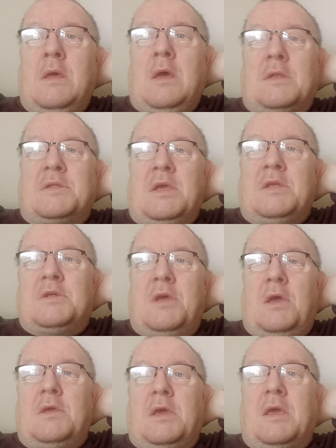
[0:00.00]
a
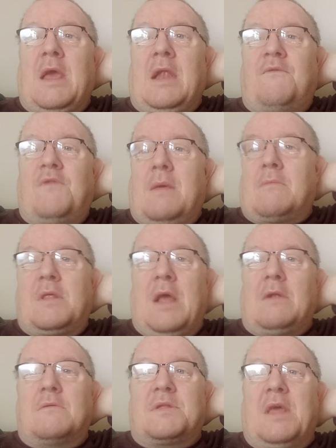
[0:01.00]
T-shirt, you can get it for them, because I
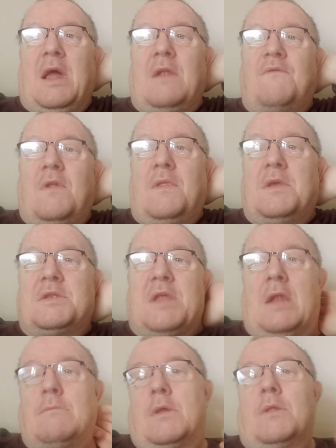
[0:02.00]
don't sell anything on this
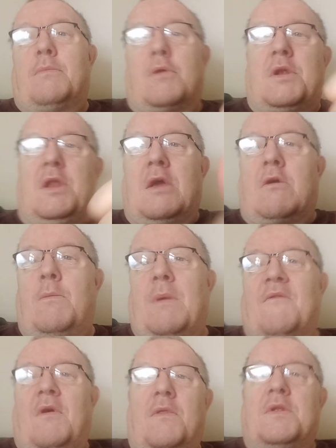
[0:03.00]
channel. But the Buccaneer Group
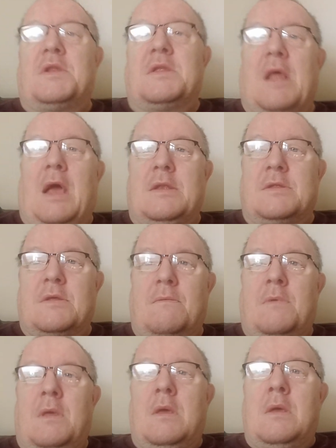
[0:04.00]
have all the designs
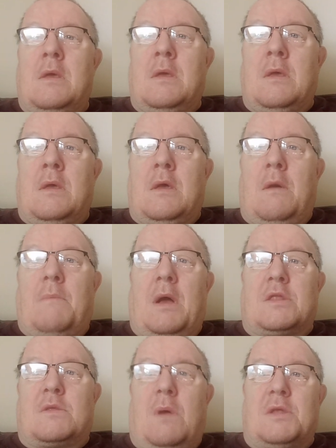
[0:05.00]
of my
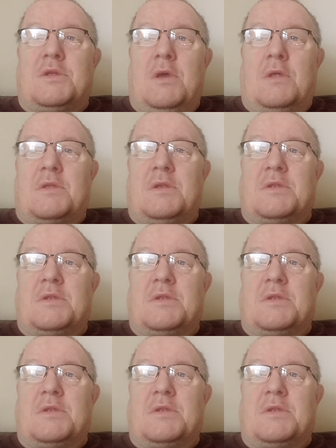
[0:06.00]
sweatshirts and